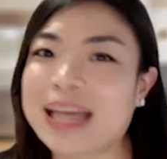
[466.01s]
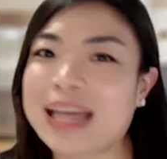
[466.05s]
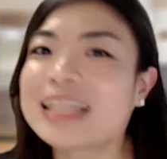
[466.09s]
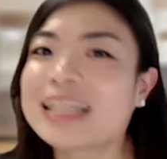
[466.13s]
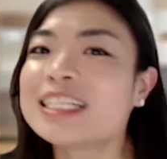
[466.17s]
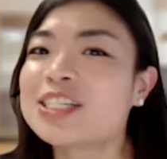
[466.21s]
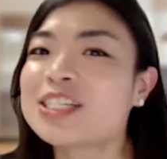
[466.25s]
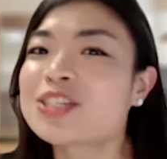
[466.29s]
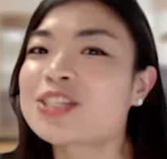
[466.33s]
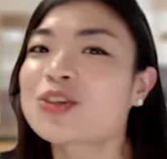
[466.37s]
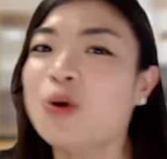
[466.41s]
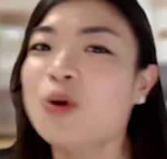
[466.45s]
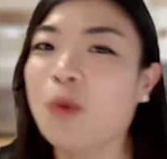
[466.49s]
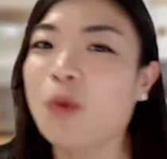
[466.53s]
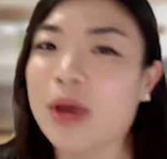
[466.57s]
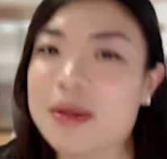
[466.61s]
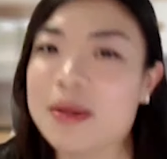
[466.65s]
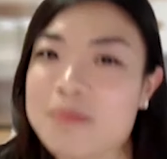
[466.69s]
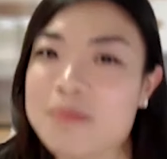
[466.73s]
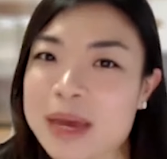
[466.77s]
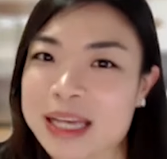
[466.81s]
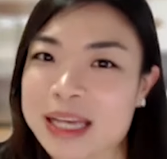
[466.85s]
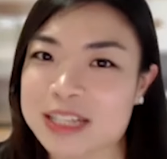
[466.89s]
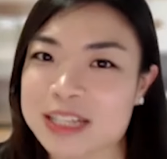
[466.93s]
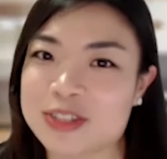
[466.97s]
and just
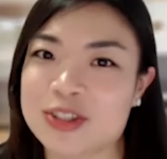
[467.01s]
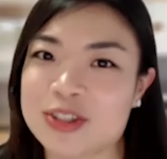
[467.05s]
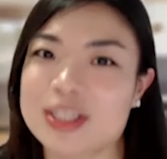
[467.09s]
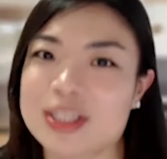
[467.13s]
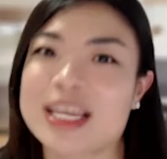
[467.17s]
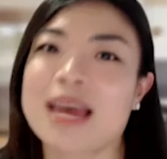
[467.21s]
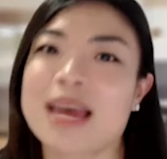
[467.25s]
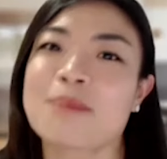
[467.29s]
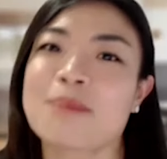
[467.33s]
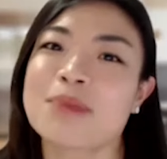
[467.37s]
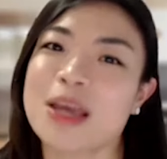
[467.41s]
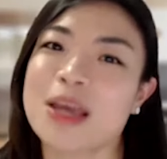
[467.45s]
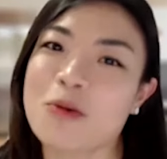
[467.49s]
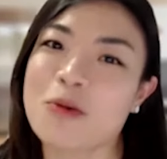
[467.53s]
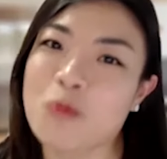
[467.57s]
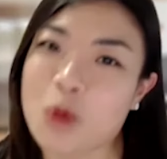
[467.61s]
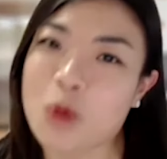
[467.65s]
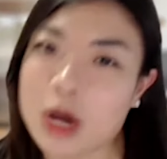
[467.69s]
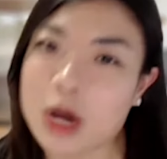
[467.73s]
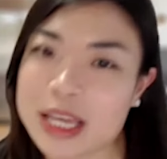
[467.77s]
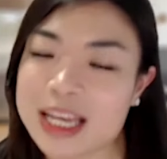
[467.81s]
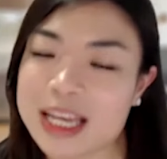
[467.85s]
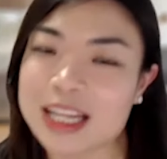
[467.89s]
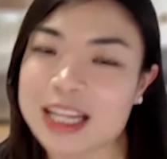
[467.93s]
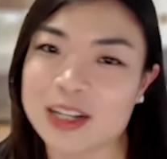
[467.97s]
going back into the mba
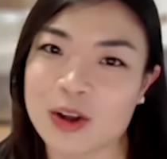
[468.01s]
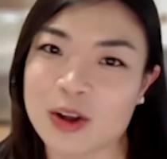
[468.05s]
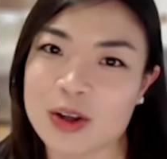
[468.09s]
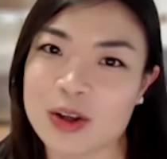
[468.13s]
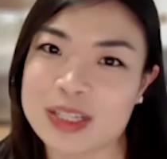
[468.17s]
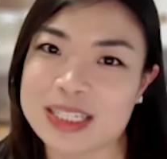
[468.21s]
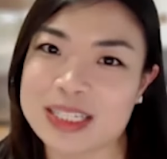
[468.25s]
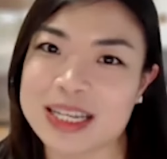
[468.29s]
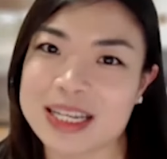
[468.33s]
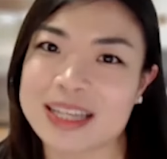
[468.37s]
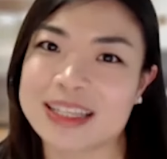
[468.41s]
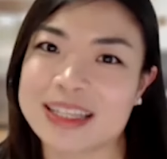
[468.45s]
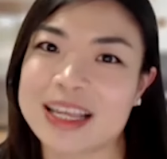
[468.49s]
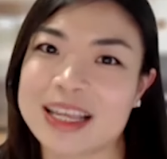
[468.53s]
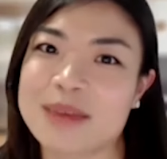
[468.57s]
working alongside